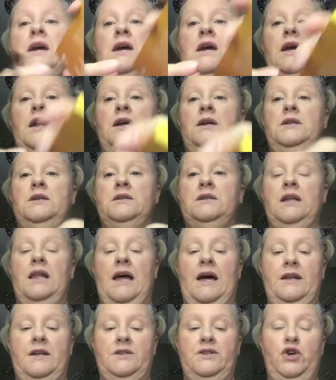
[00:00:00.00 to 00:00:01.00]
And it's a
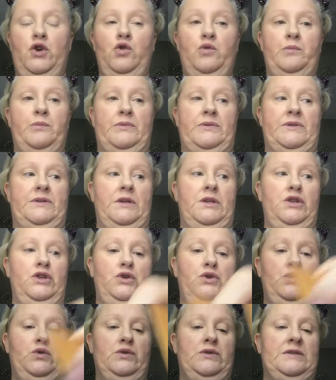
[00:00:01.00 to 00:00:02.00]
lot of taupes and
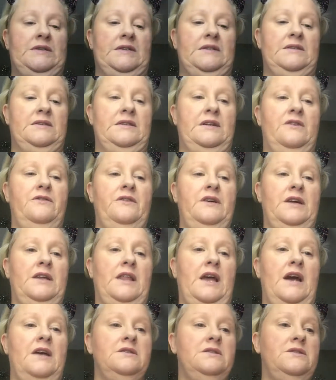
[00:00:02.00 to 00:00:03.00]
nudes and stuff like
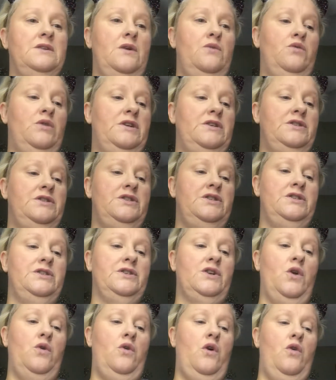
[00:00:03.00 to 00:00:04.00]
that. So I wanted to
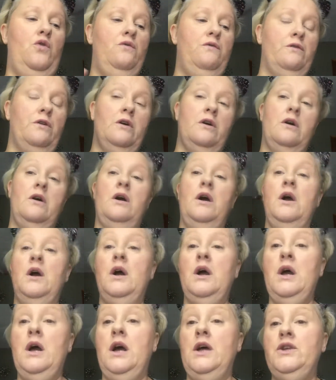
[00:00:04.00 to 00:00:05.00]
just go over
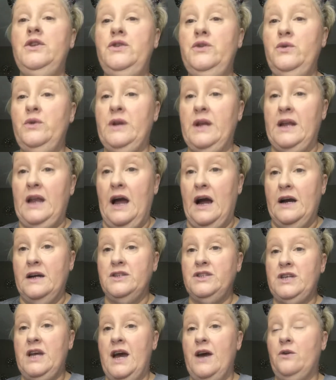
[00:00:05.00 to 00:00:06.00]
doing an
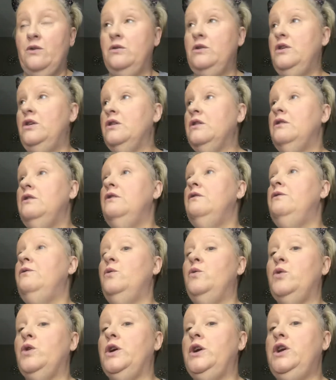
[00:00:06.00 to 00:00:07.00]
eyeshadow look
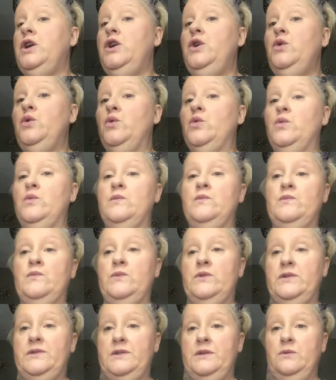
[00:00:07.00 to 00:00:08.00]
for you.
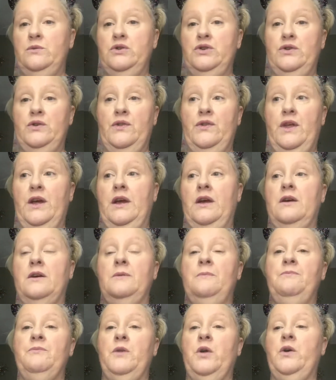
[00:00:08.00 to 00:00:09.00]
See what you
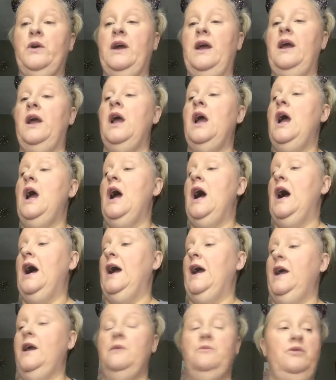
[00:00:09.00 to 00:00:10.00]
think. Okay,
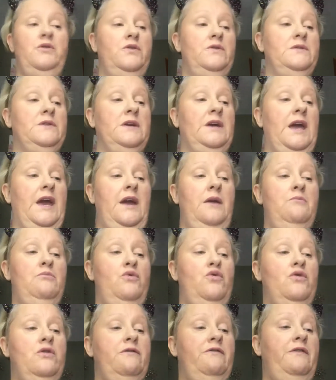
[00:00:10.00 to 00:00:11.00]
I am using a
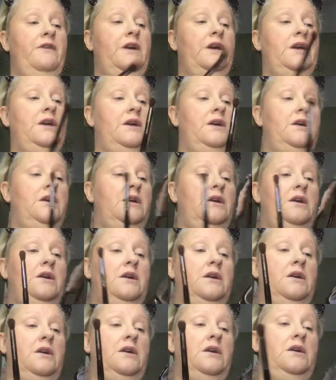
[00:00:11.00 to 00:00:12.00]

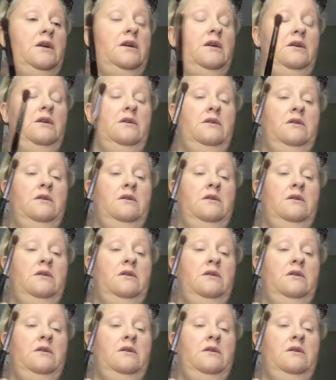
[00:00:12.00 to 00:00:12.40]
Morphe